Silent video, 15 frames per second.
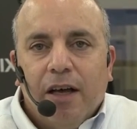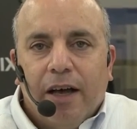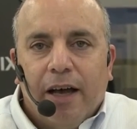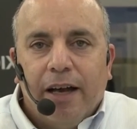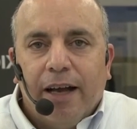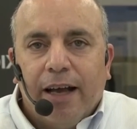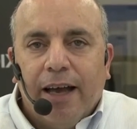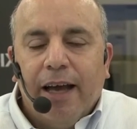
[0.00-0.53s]

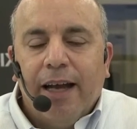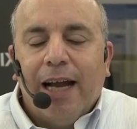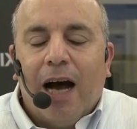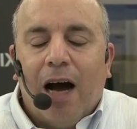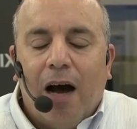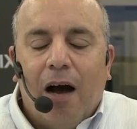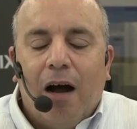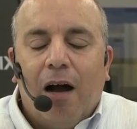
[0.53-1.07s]
And again,
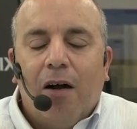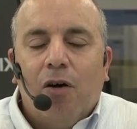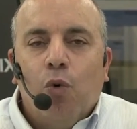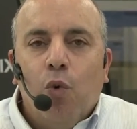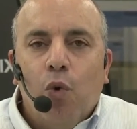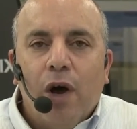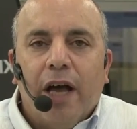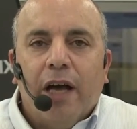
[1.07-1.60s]
our
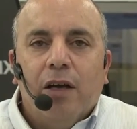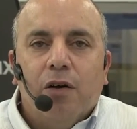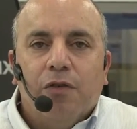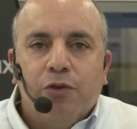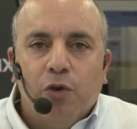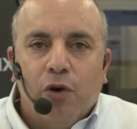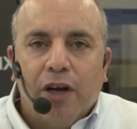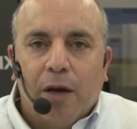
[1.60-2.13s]
way
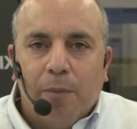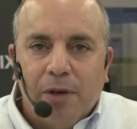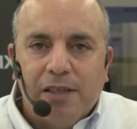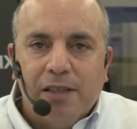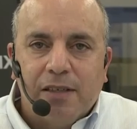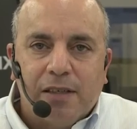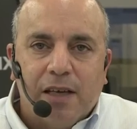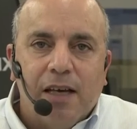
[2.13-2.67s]
of doing a
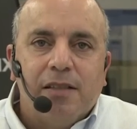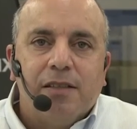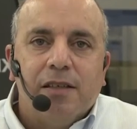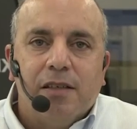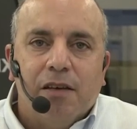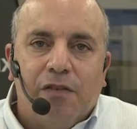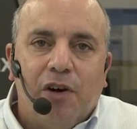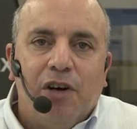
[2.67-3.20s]
business case
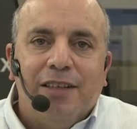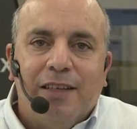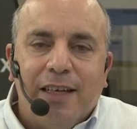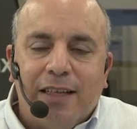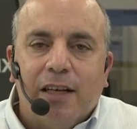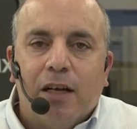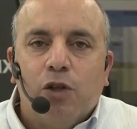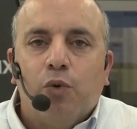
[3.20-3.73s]
is a very
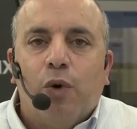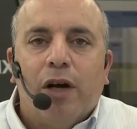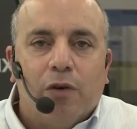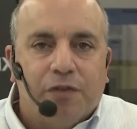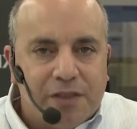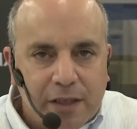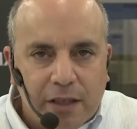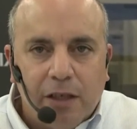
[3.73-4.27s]
detailed way
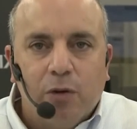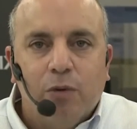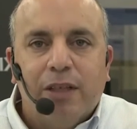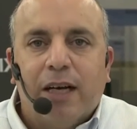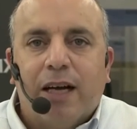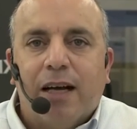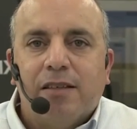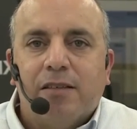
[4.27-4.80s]
of sitting with
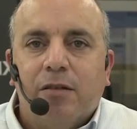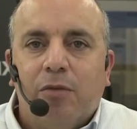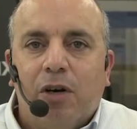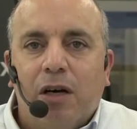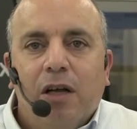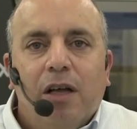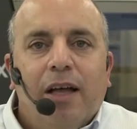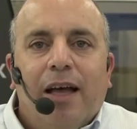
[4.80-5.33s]
the
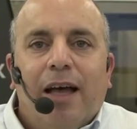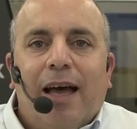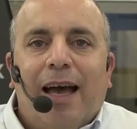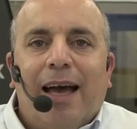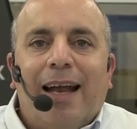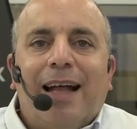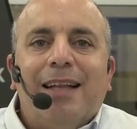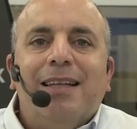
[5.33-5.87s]
customer
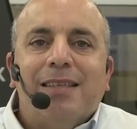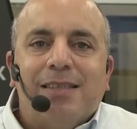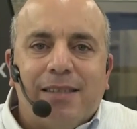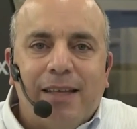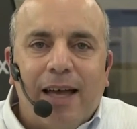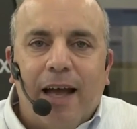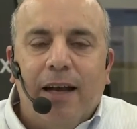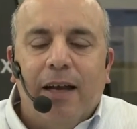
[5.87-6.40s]
and
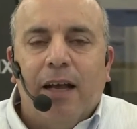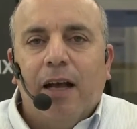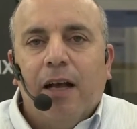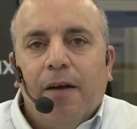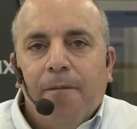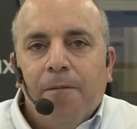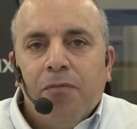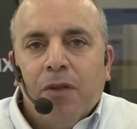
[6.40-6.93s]
understanding
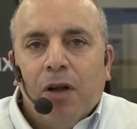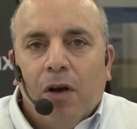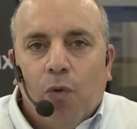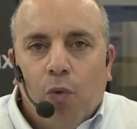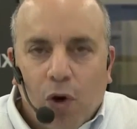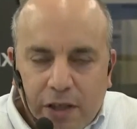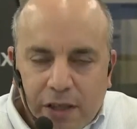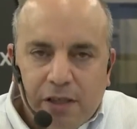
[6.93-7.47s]

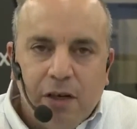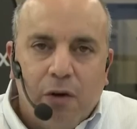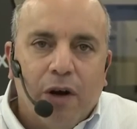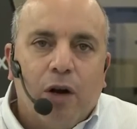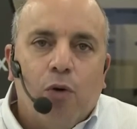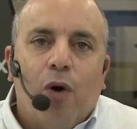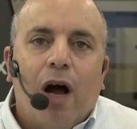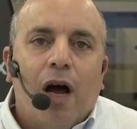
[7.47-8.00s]
what is the
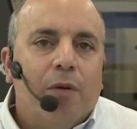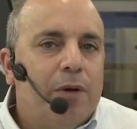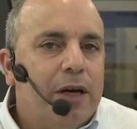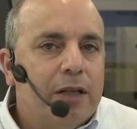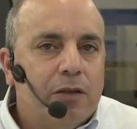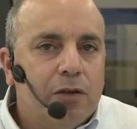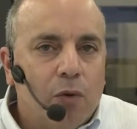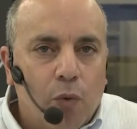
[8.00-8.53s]

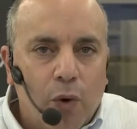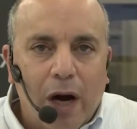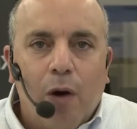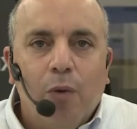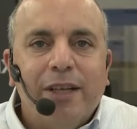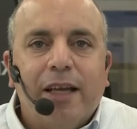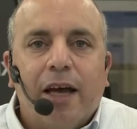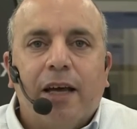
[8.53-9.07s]
requirement, where are
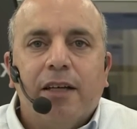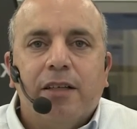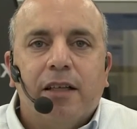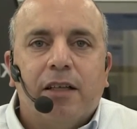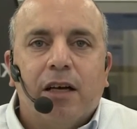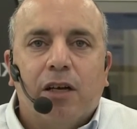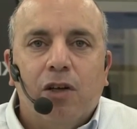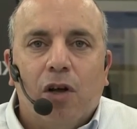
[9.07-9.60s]
we taking the
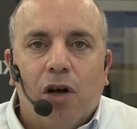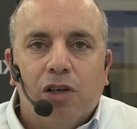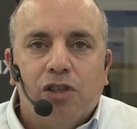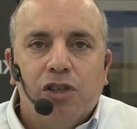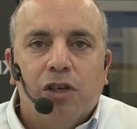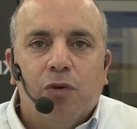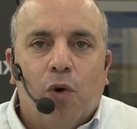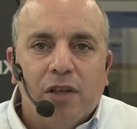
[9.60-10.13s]

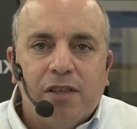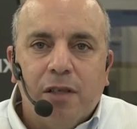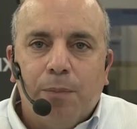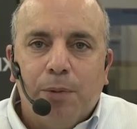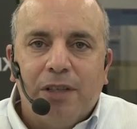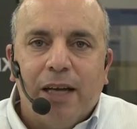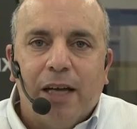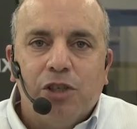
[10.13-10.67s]
technology, what's the
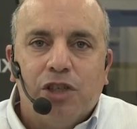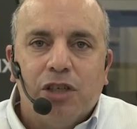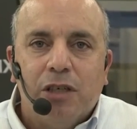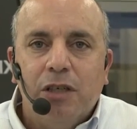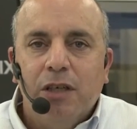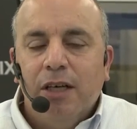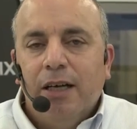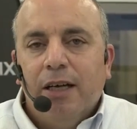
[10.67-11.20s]

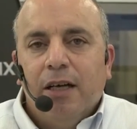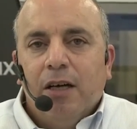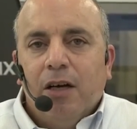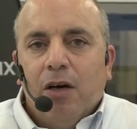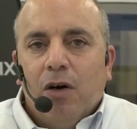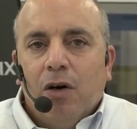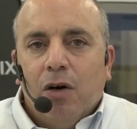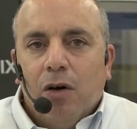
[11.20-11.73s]
potential.
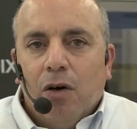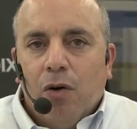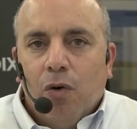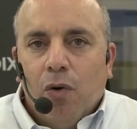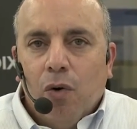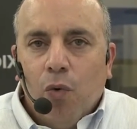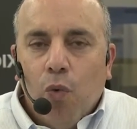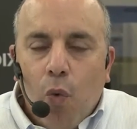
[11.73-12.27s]

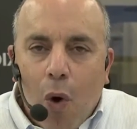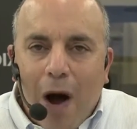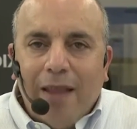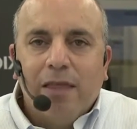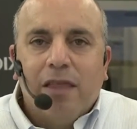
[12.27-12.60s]
One